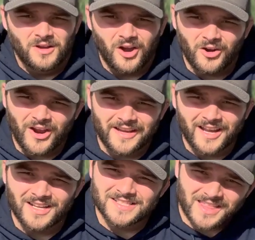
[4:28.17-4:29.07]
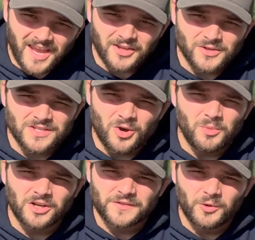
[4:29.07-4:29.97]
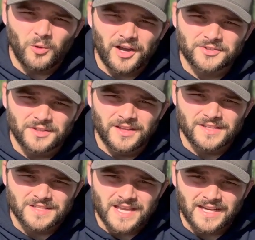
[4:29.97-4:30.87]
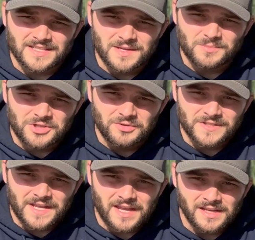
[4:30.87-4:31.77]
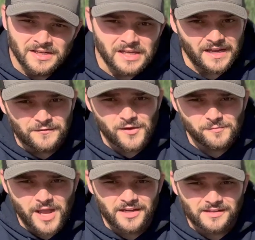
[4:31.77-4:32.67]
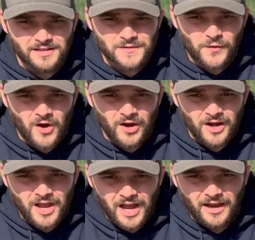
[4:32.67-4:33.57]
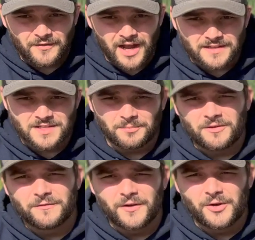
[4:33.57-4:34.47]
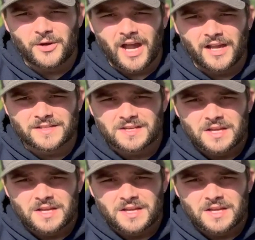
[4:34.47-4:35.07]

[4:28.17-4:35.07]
All right, guys, thank you so much for watching this Tech Tip Tuesday. If you've made it this far, I've got something for you guys.